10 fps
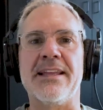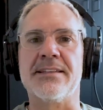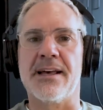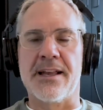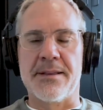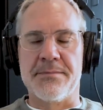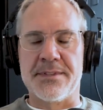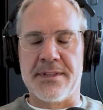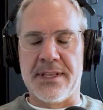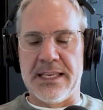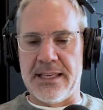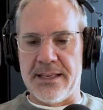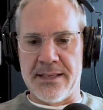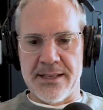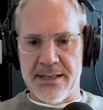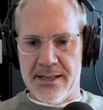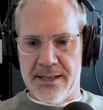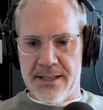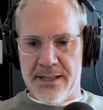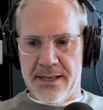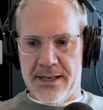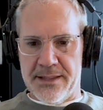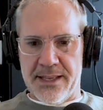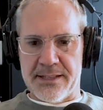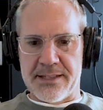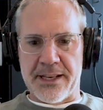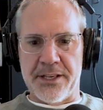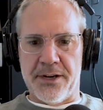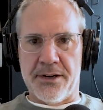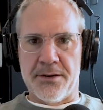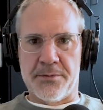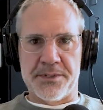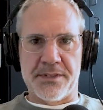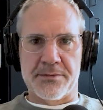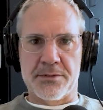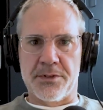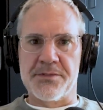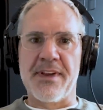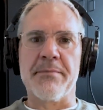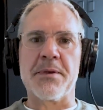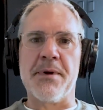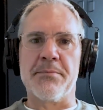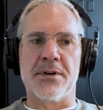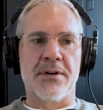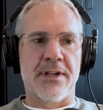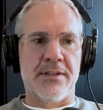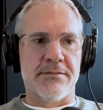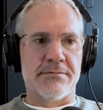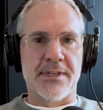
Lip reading: times the executor was a close family member and